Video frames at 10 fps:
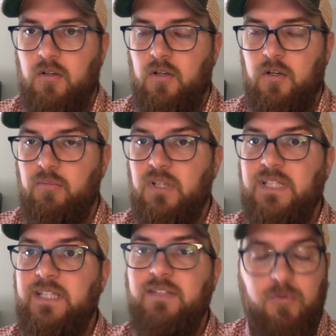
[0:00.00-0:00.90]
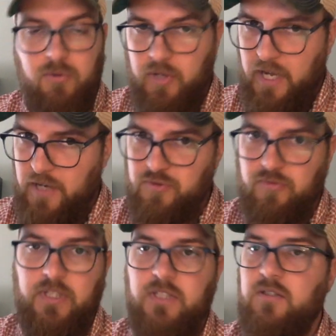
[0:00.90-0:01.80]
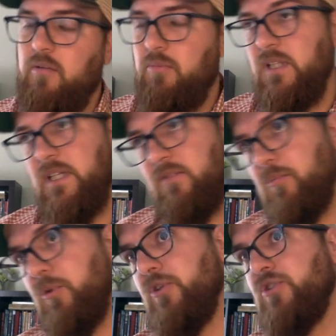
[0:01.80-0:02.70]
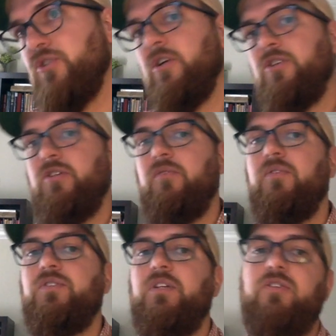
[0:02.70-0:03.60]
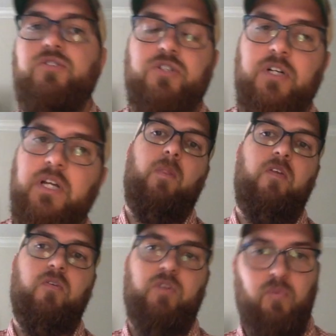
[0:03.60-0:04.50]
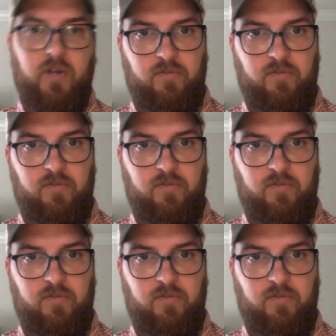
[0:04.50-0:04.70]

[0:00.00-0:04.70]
unbelievable casualties, unbelievable destruction of its industry. The only way